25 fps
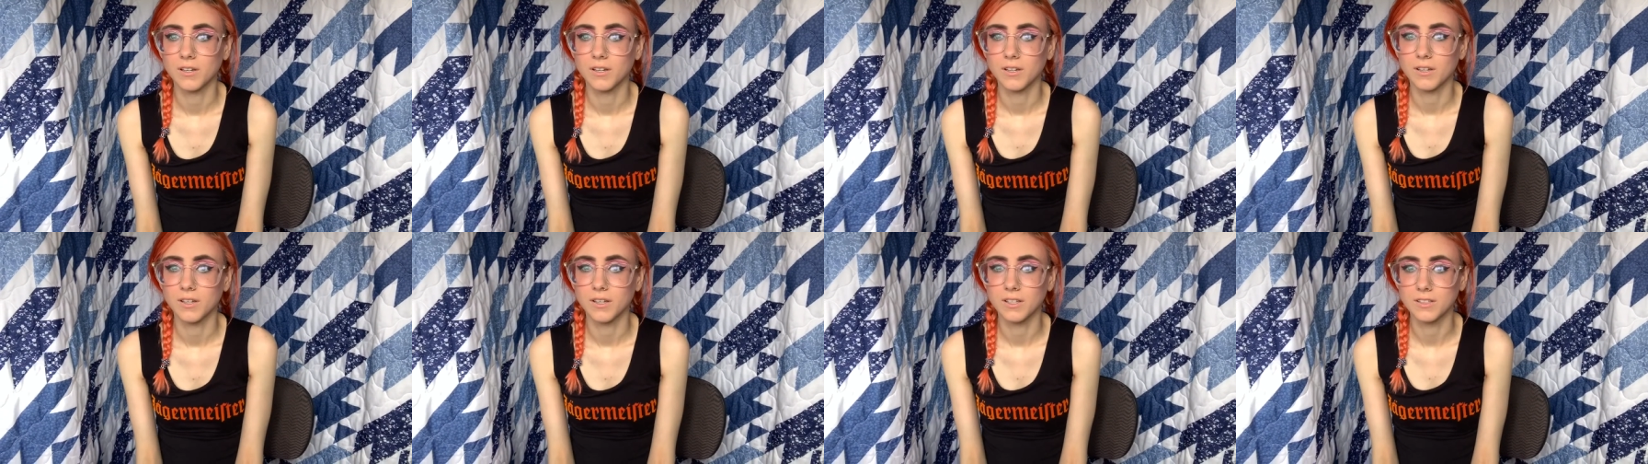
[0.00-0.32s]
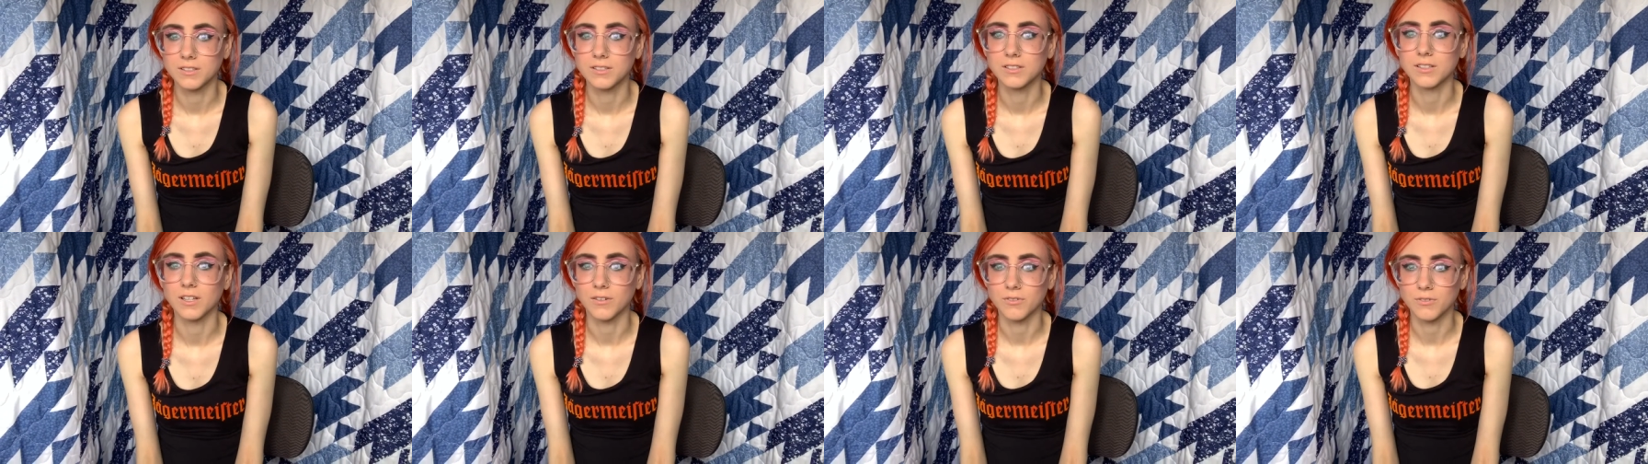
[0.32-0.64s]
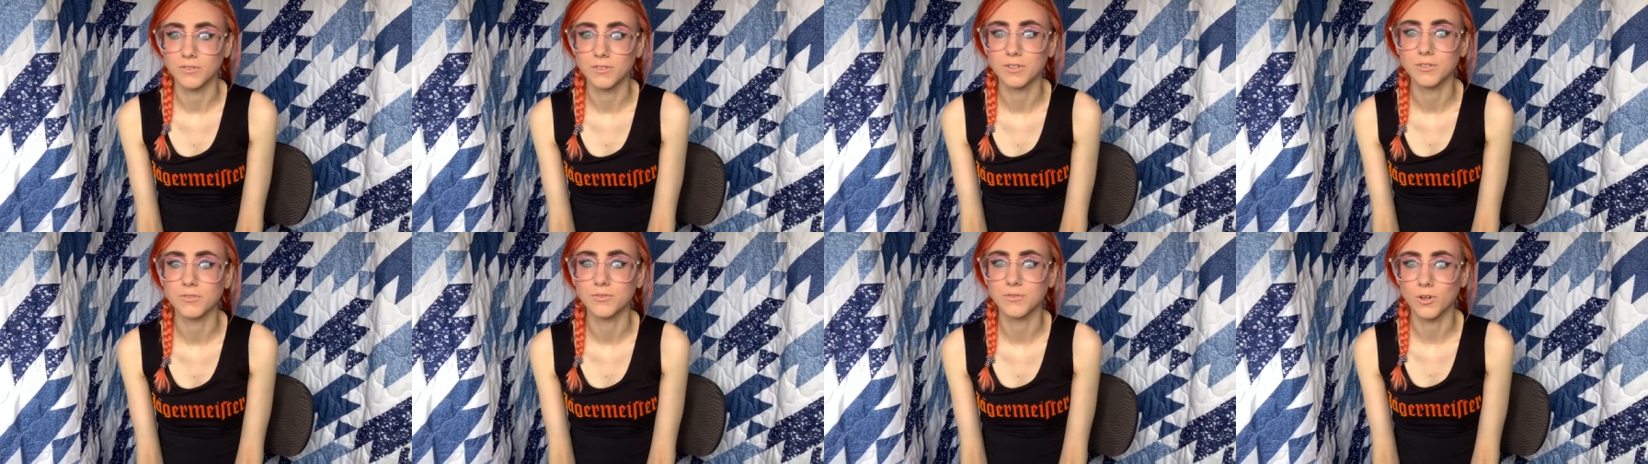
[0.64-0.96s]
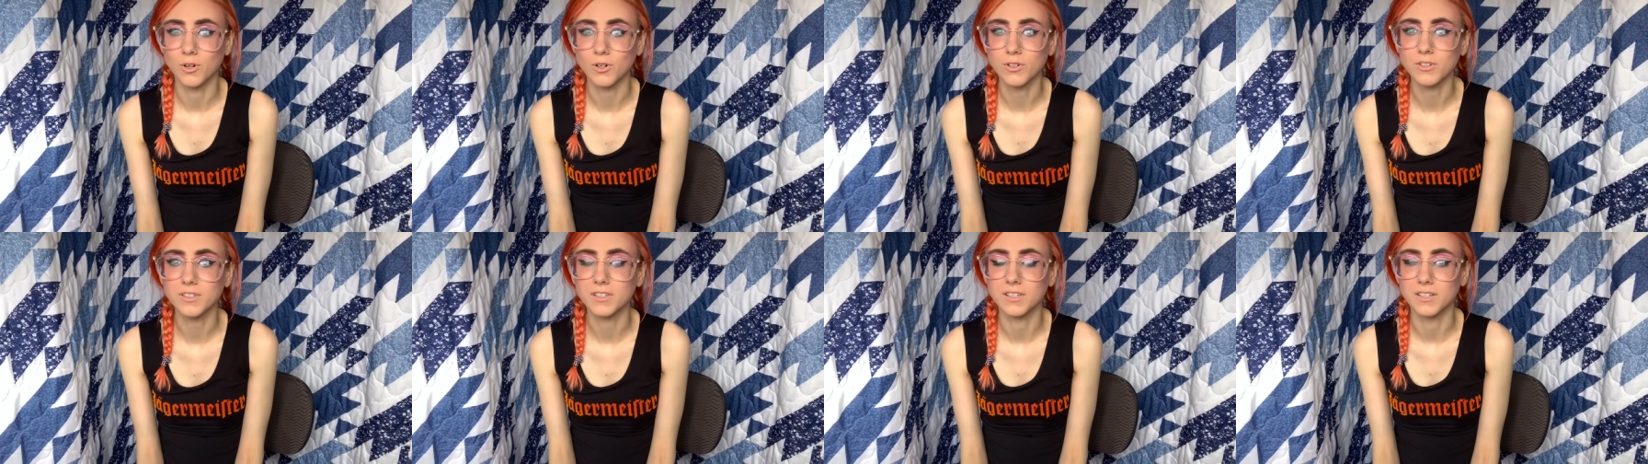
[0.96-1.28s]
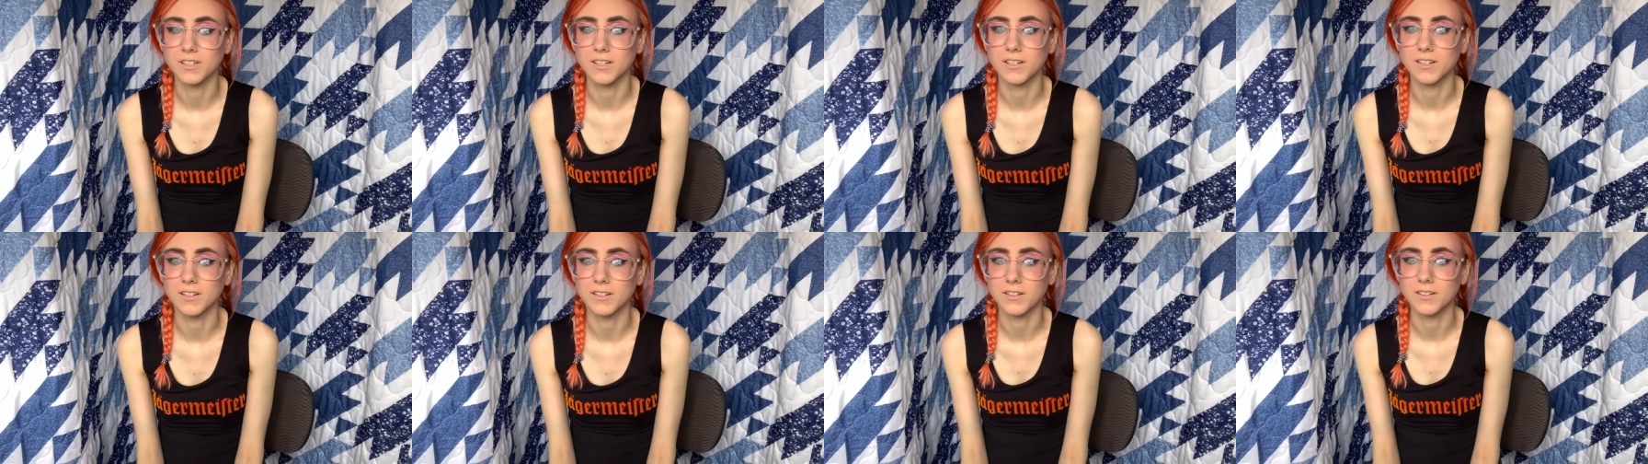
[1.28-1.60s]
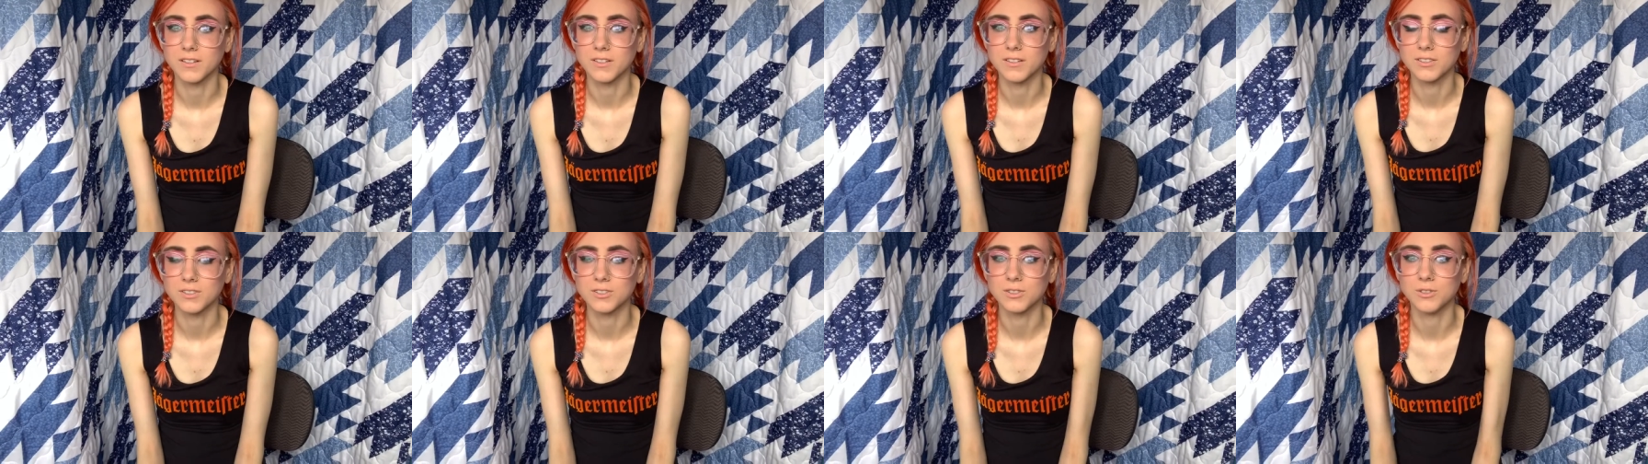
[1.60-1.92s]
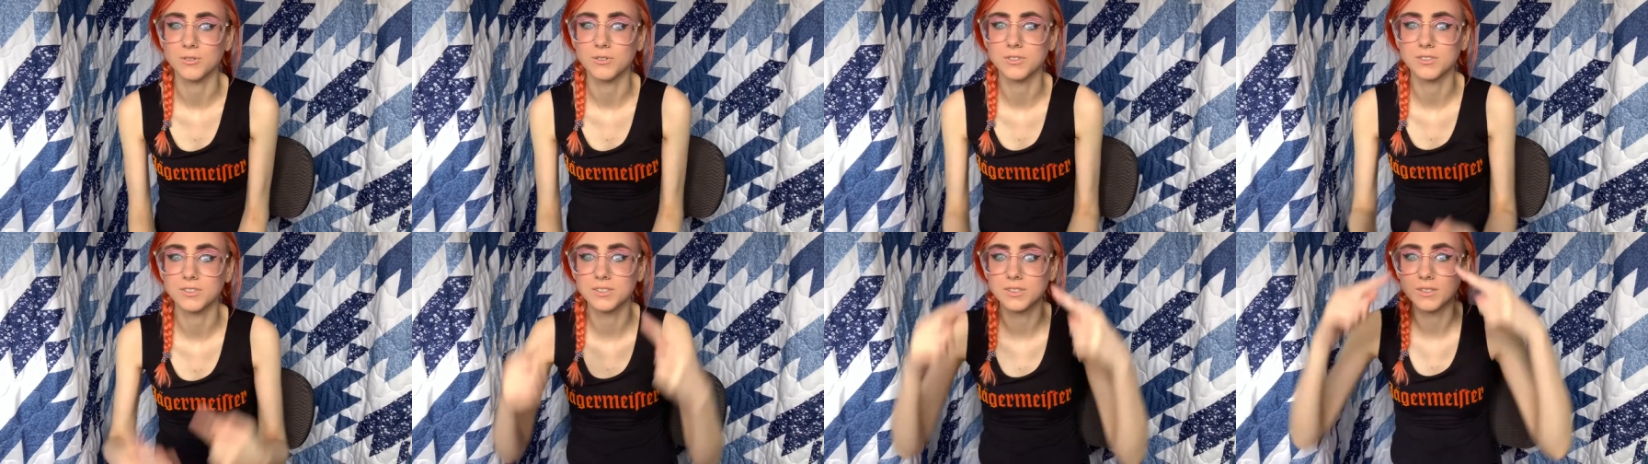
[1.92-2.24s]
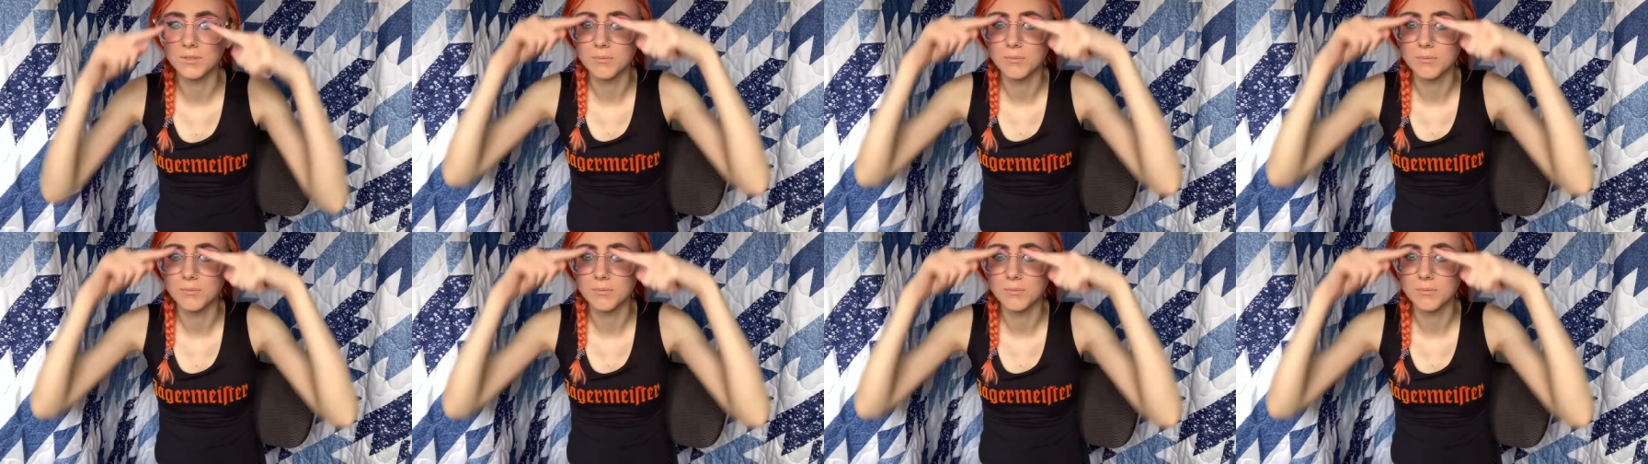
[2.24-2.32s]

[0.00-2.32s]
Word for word: It's definitely falling again. So you can see